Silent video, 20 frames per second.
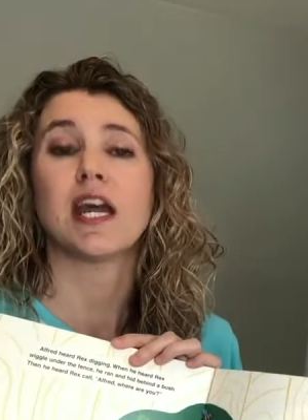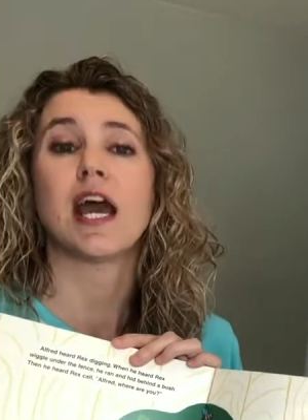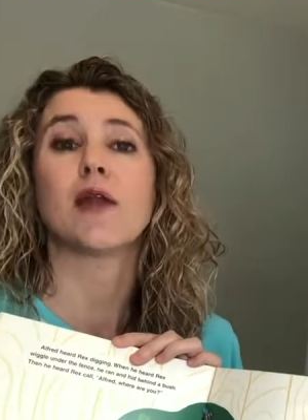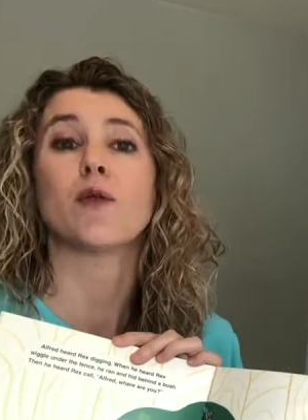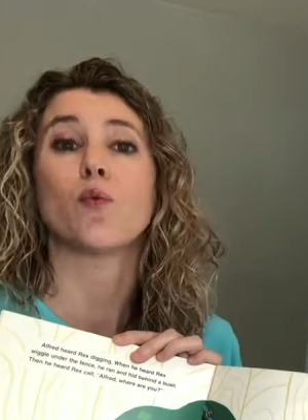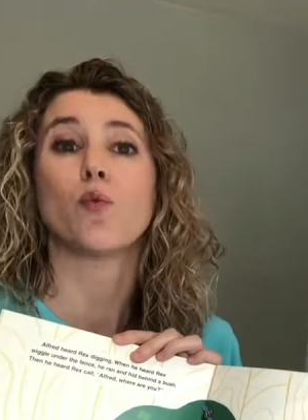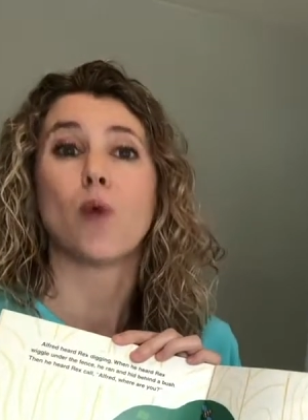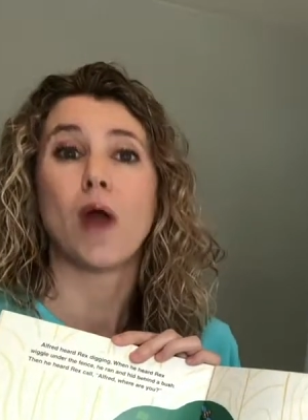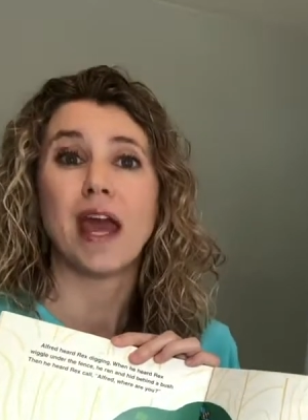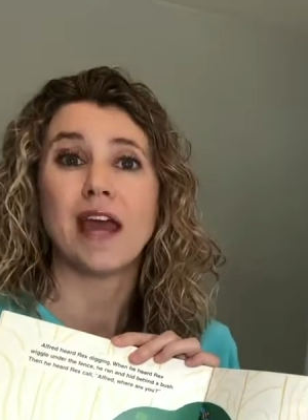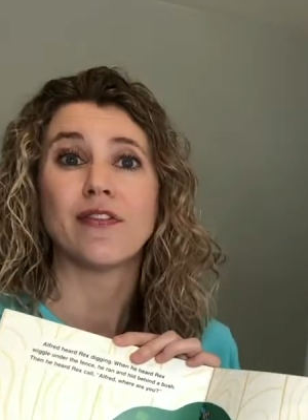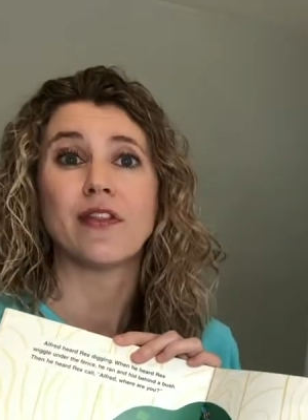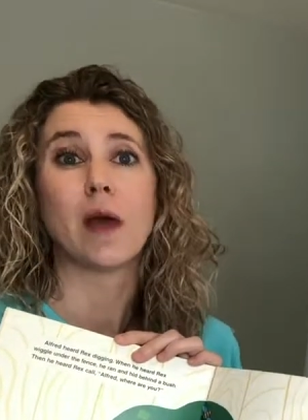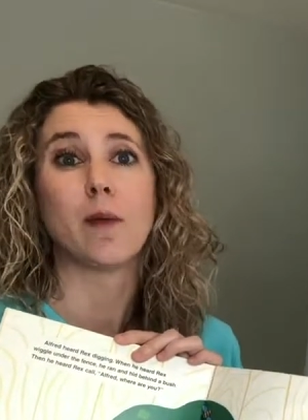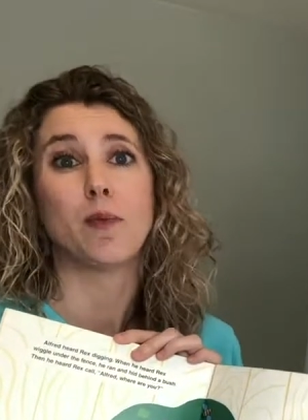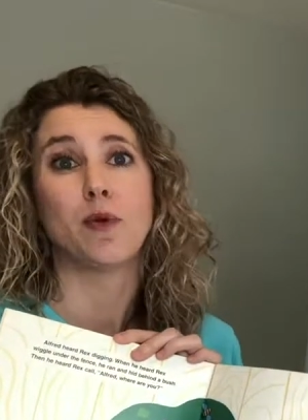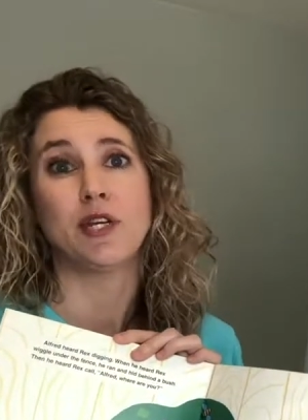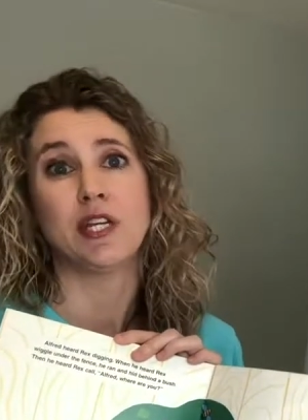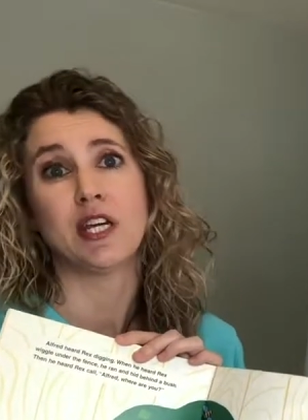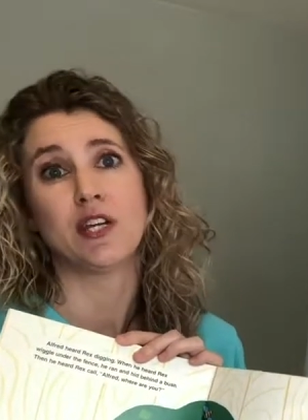and write
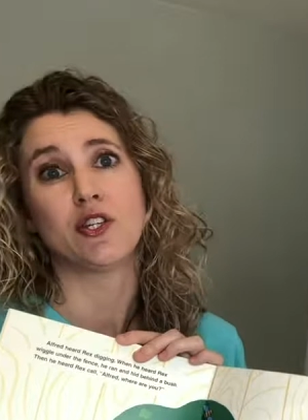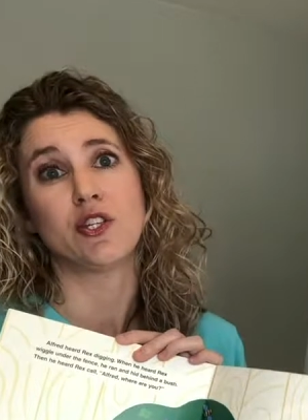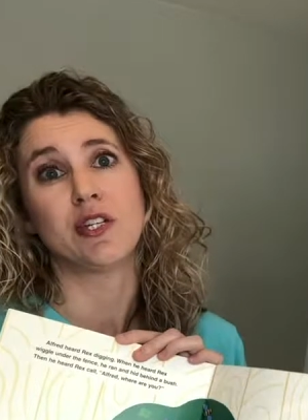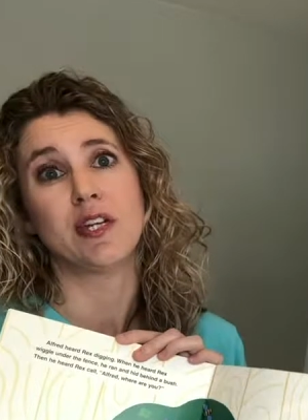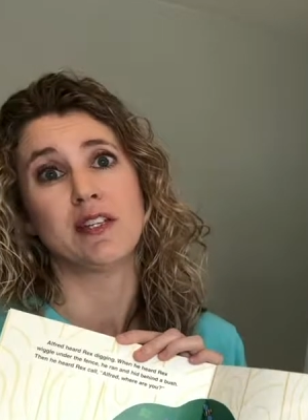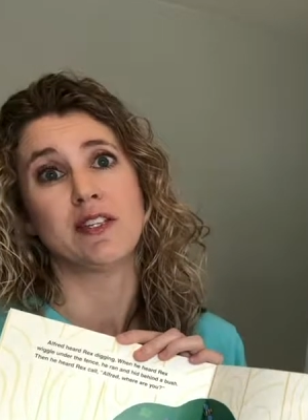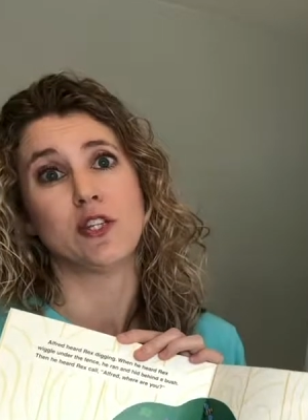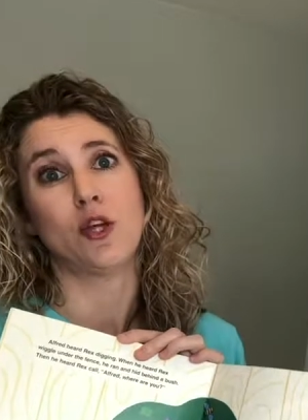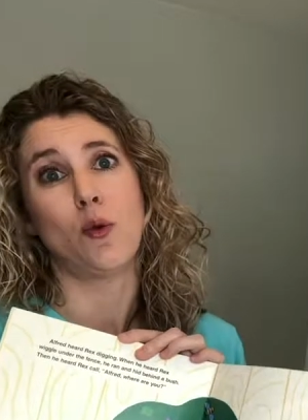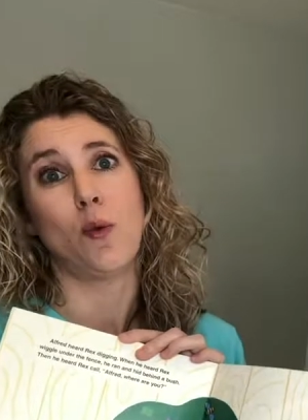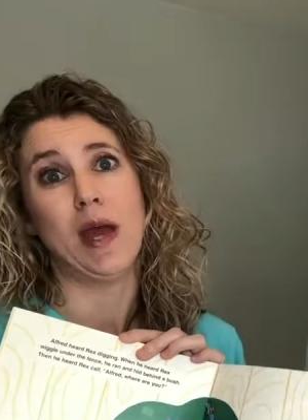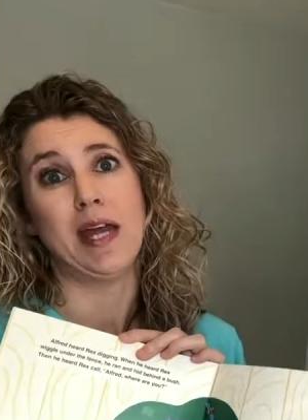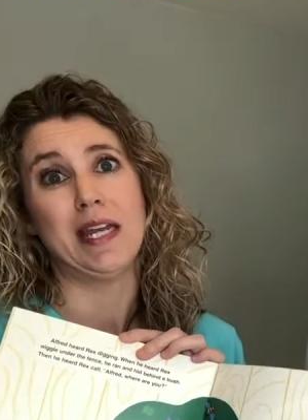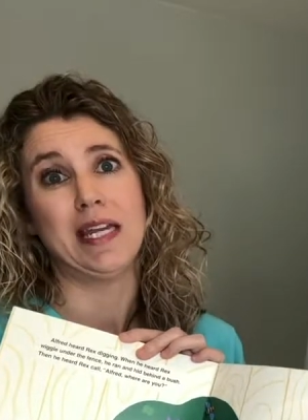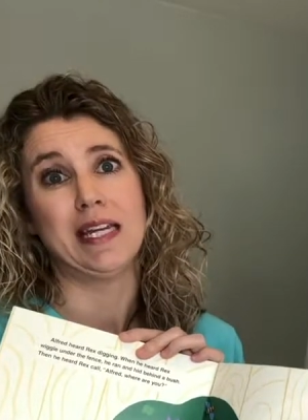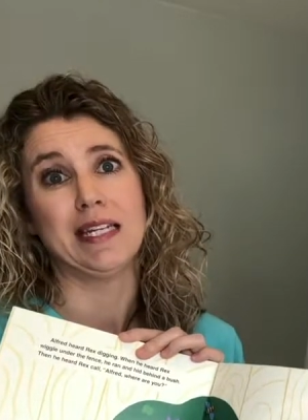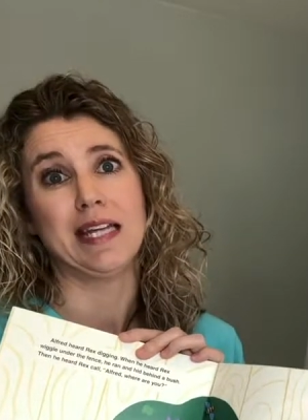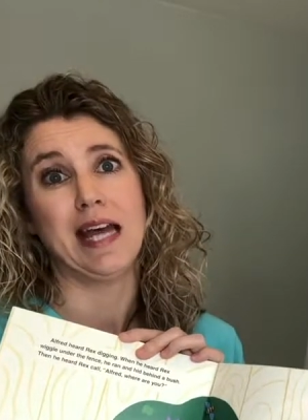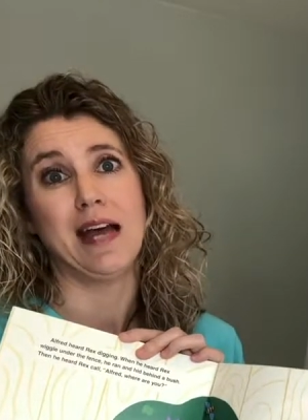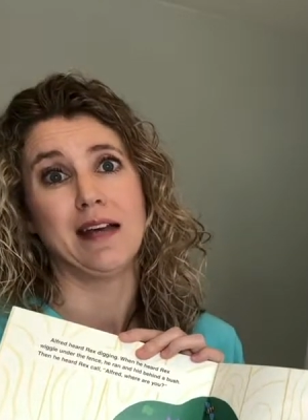that prediction as their
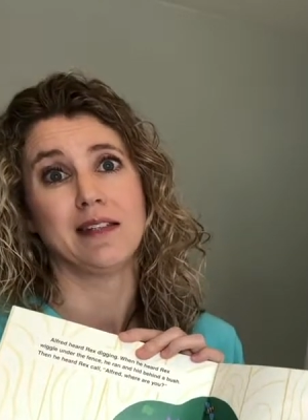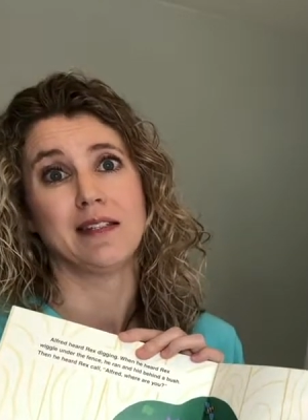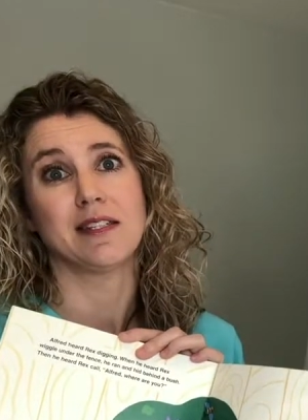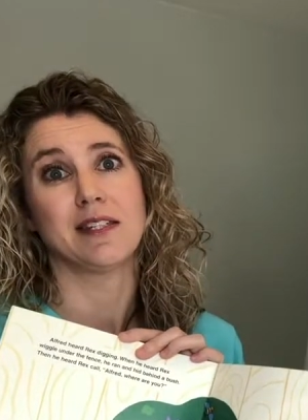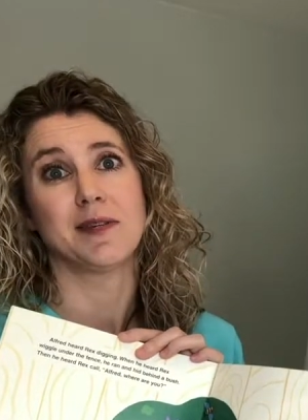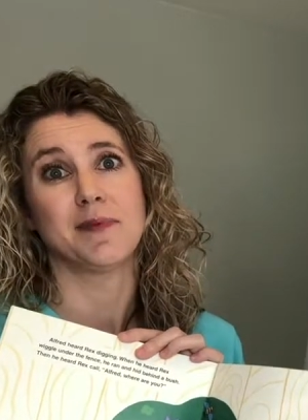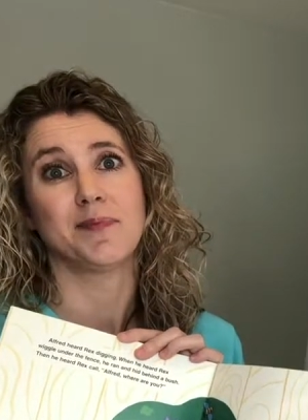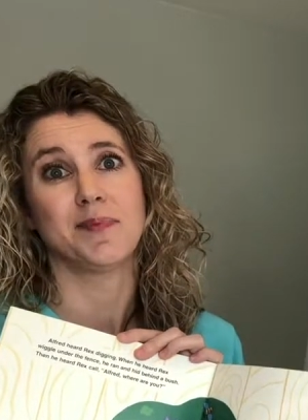writing task.